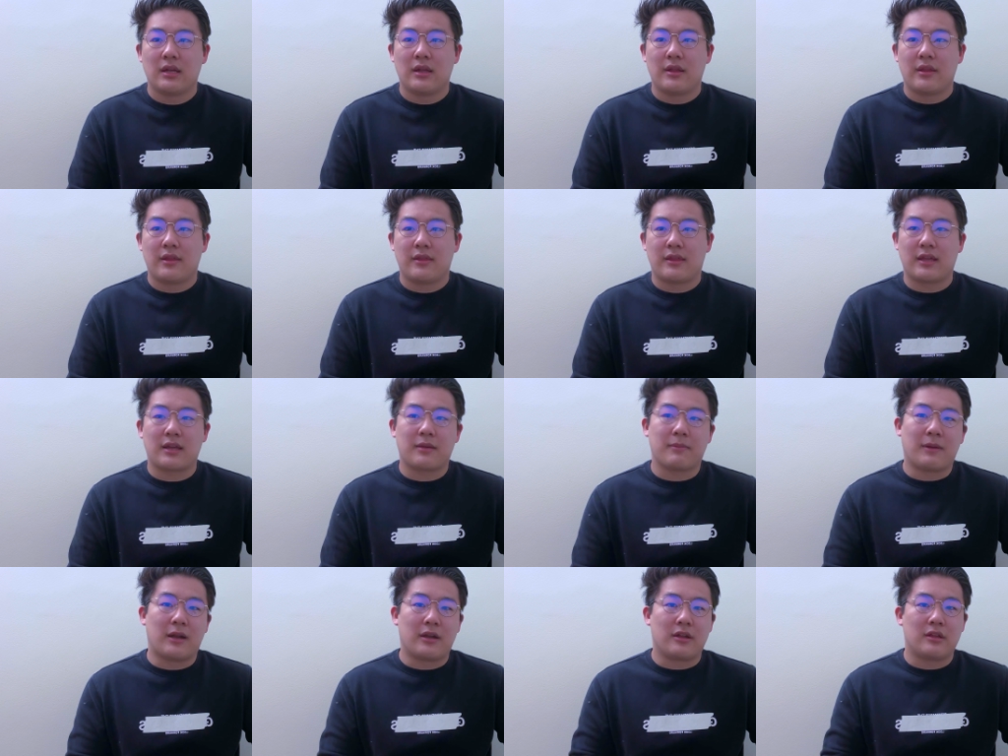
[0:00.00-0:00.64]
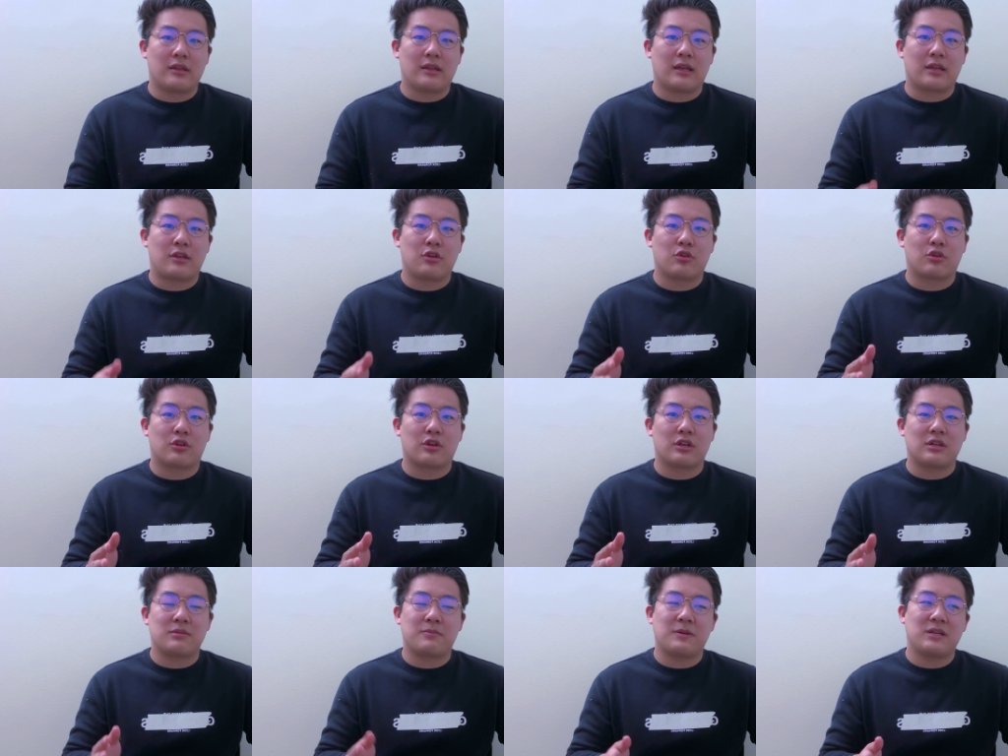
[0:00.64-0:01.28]
think about it like you're
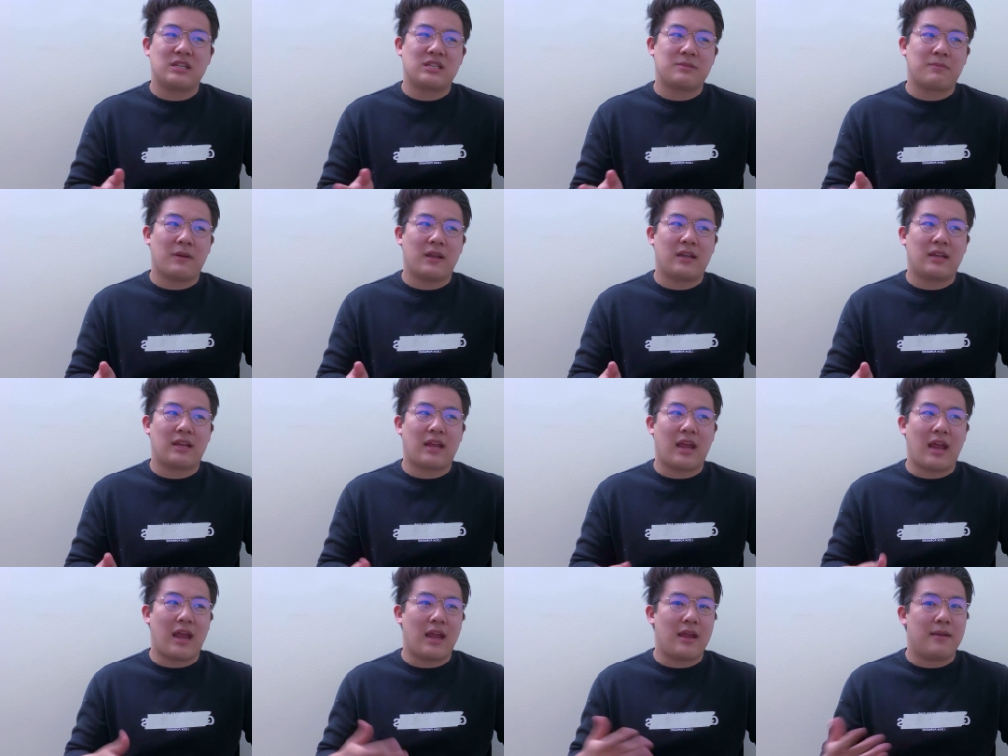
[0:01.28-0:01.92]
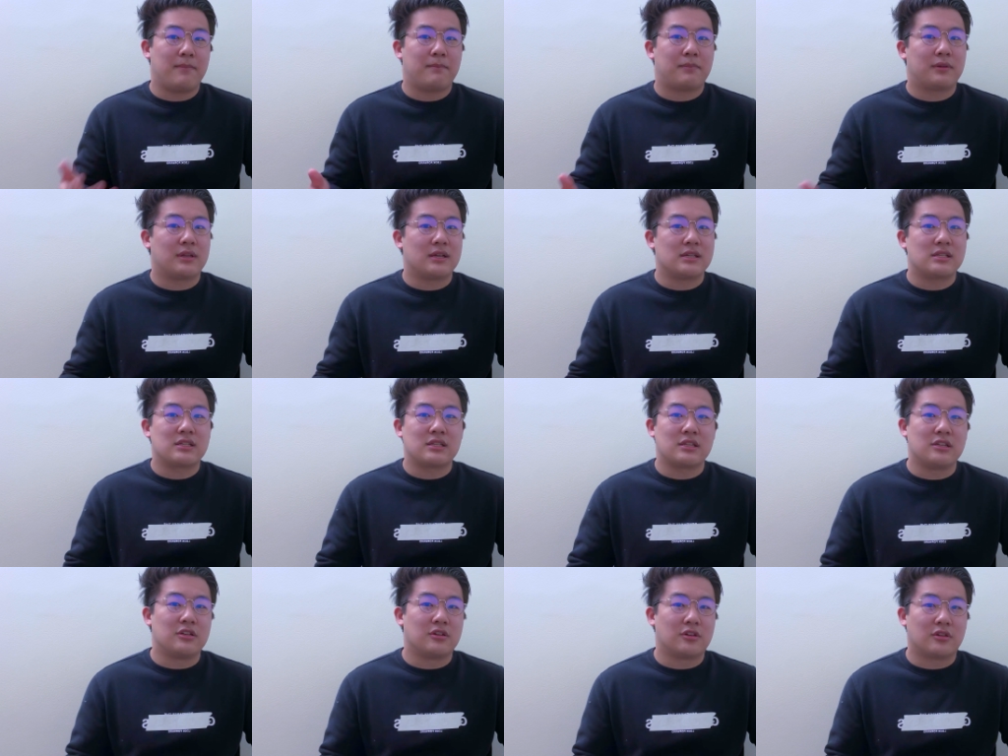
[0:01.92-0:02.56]
going to be spending eight
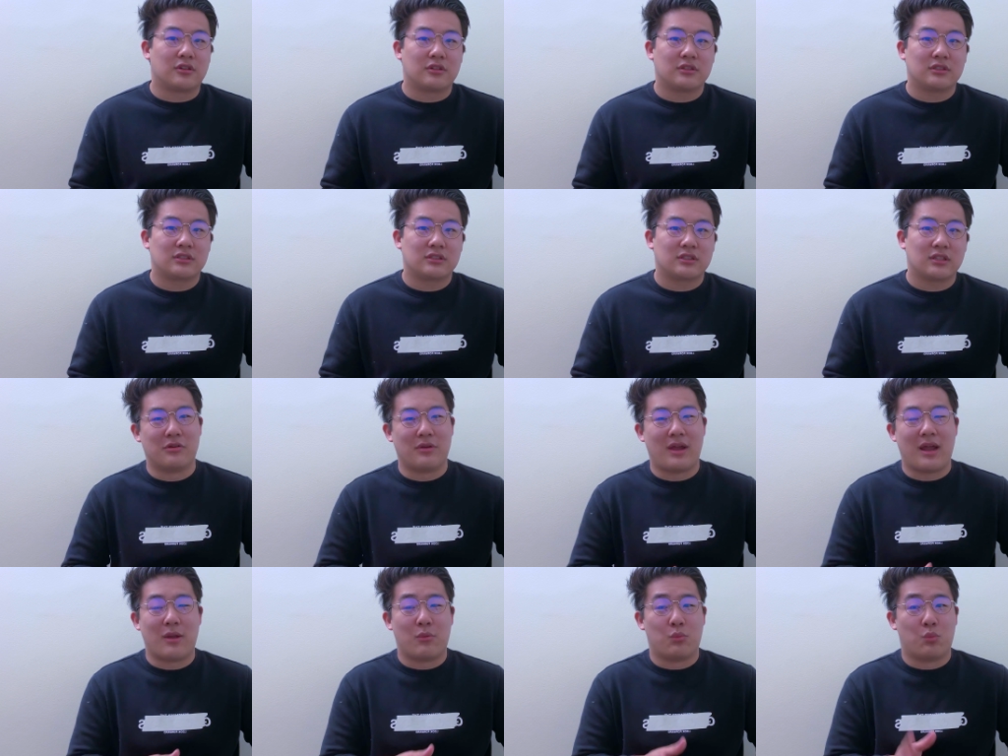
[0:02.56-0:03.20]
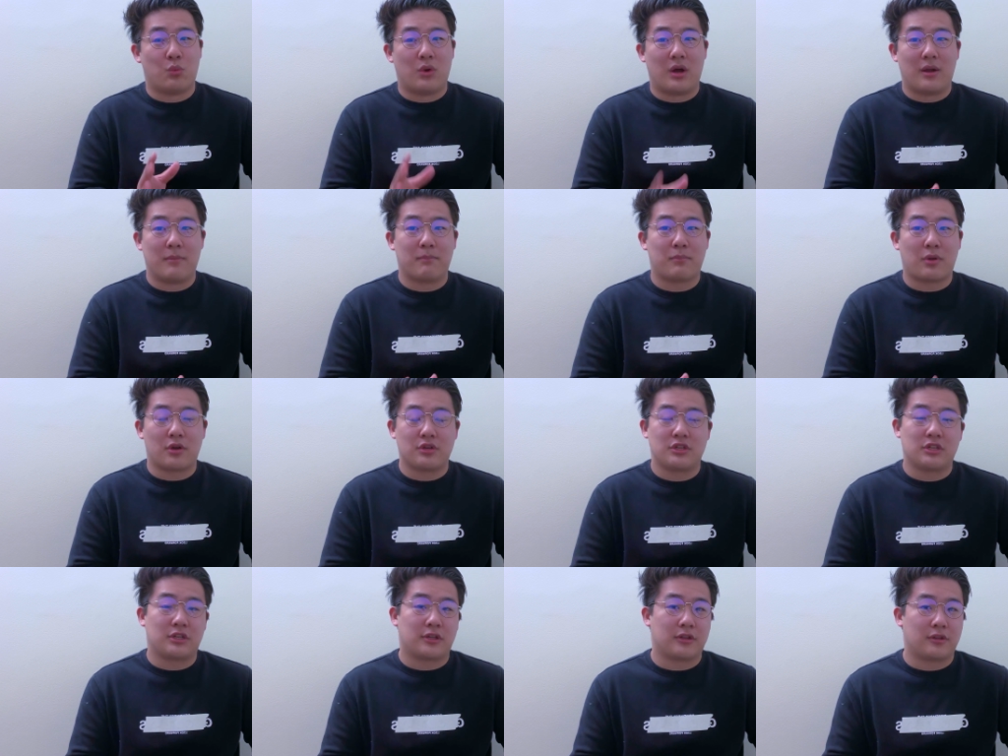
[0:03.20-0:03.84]
plus years at one
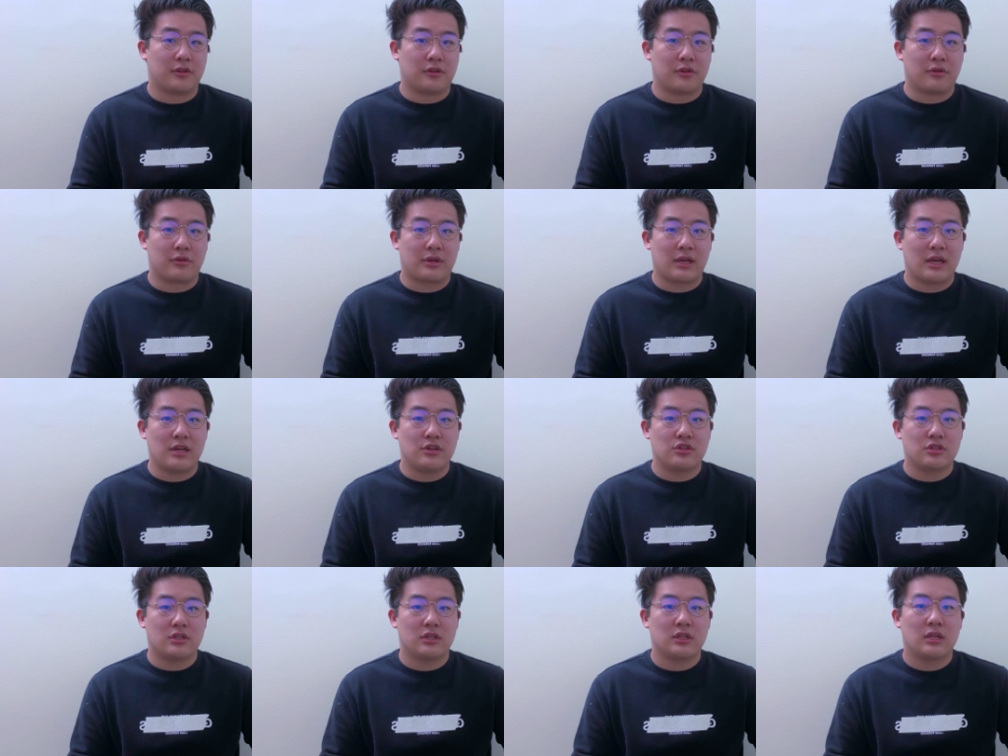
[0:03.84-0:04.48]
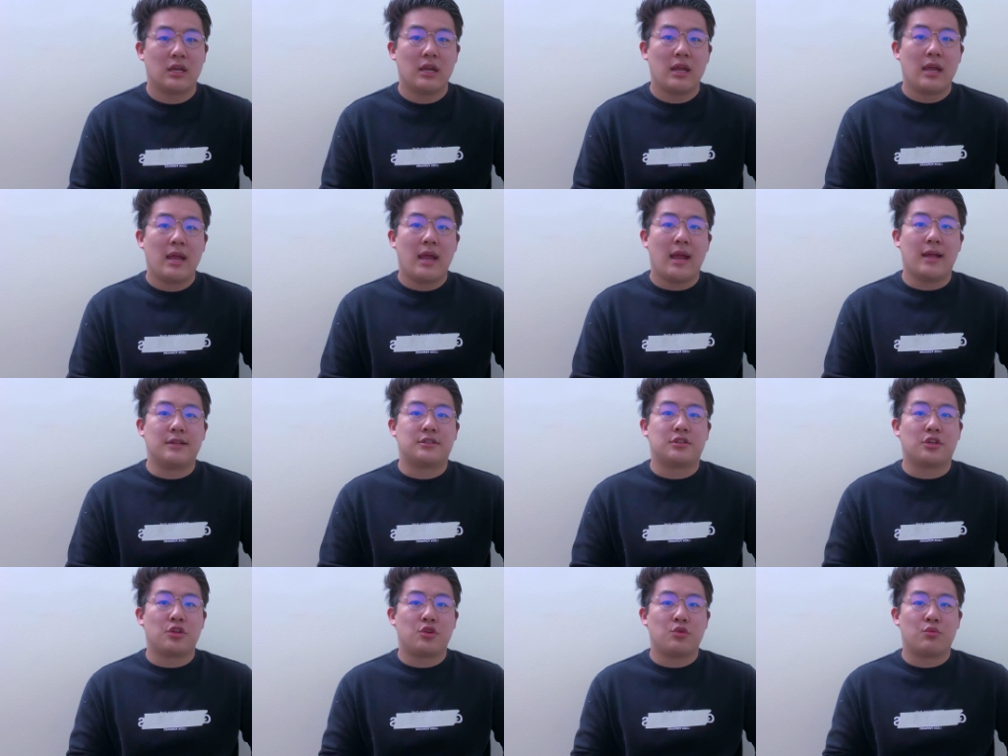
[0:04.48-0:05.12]
particular location and
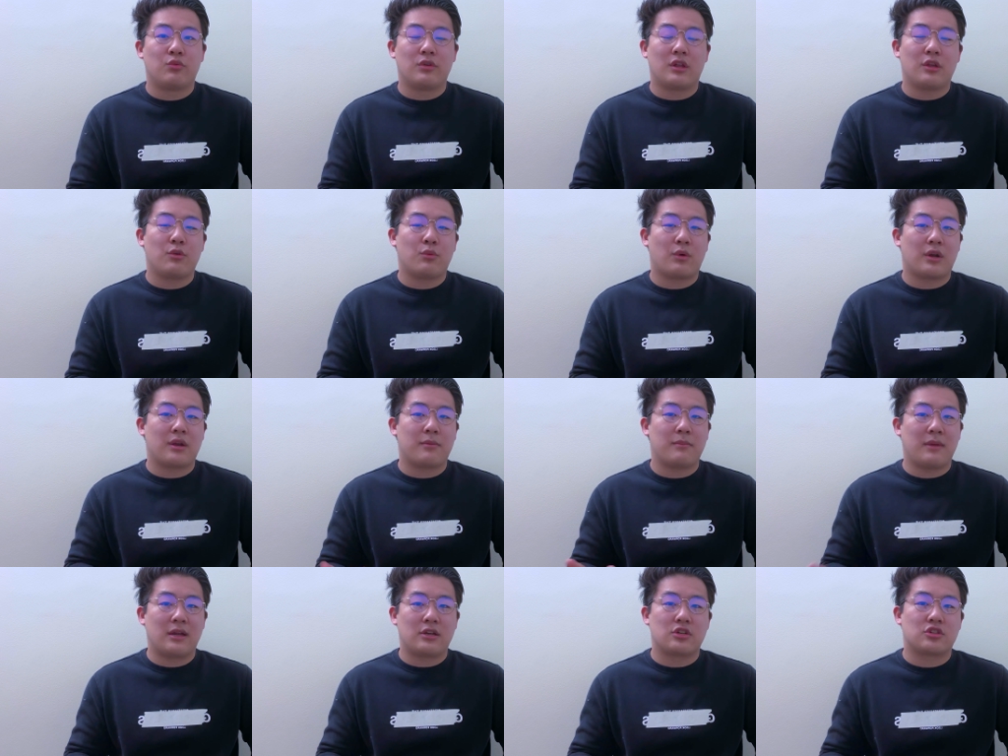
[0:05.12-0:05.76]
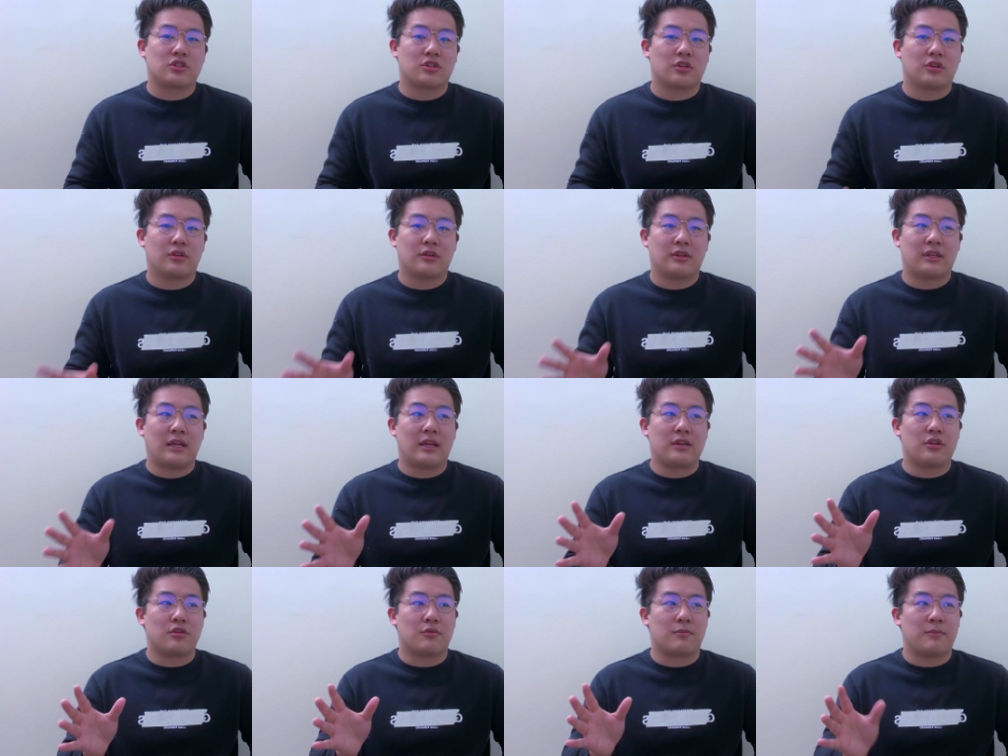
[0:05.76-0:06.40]
so you really want to make sure
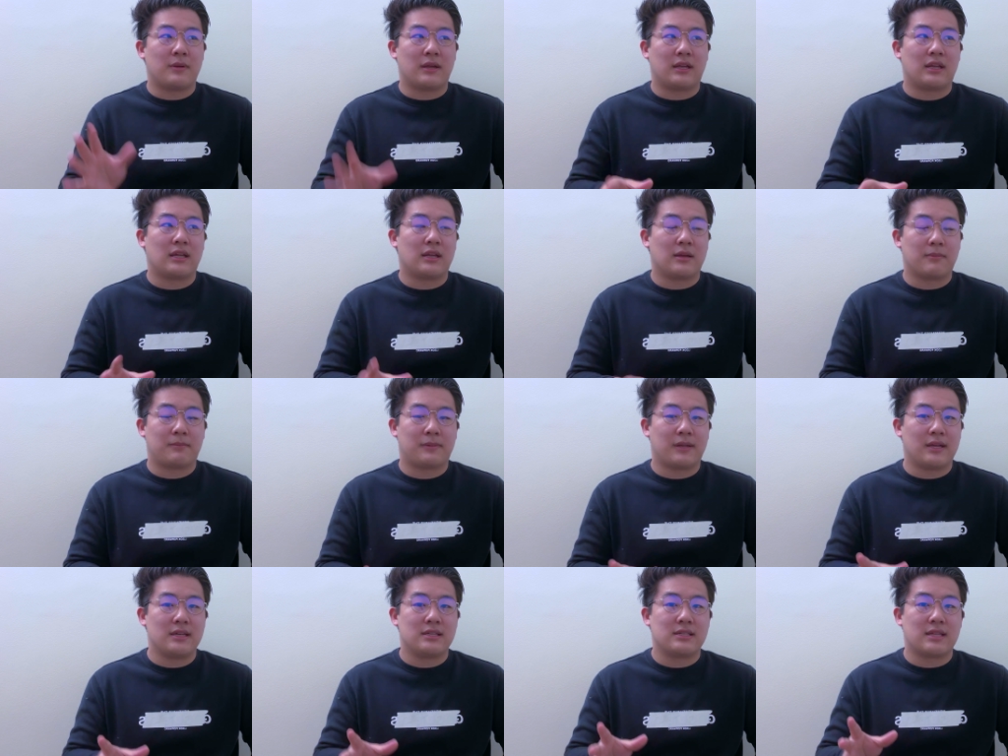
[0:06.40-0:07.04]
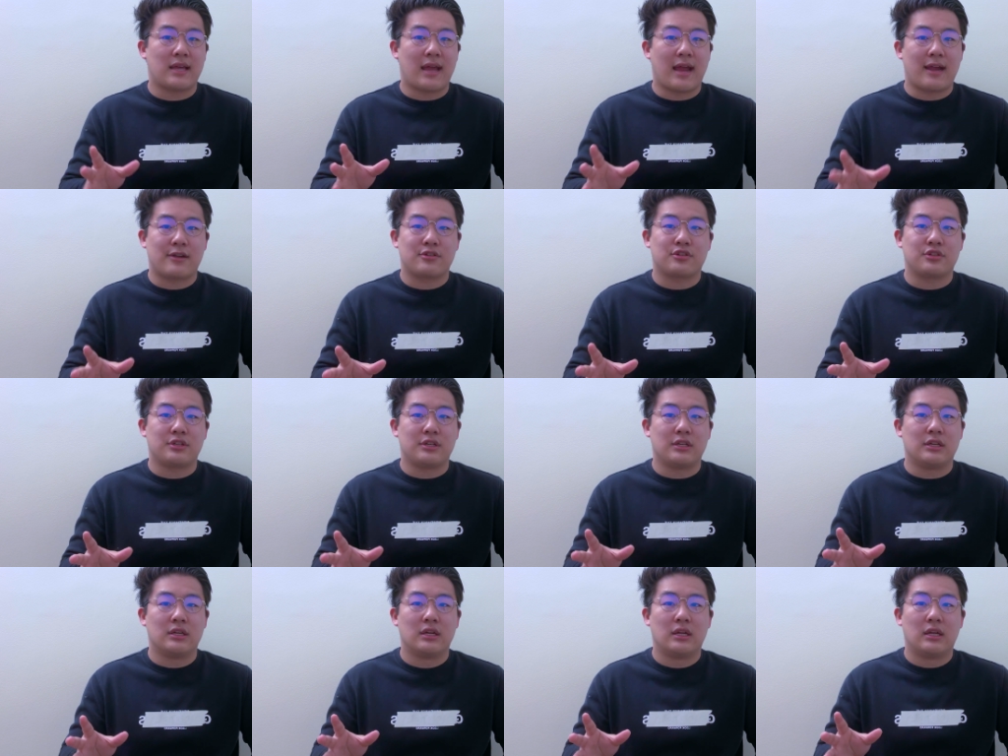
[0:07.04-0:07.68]
that you're picking a place that
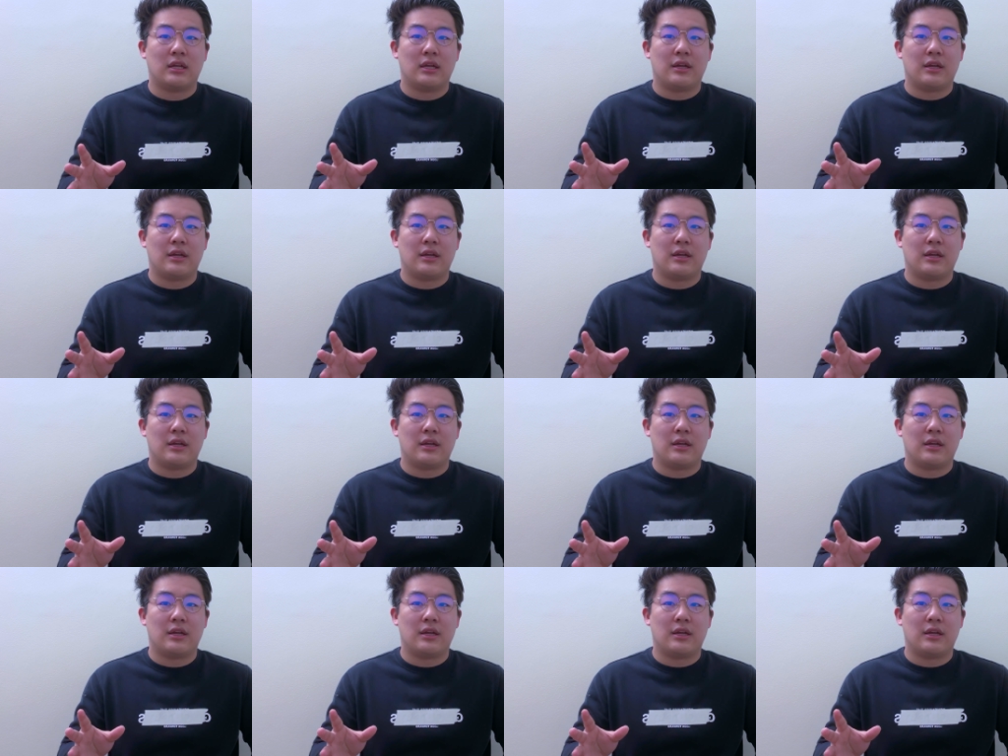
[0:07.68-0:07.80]
actually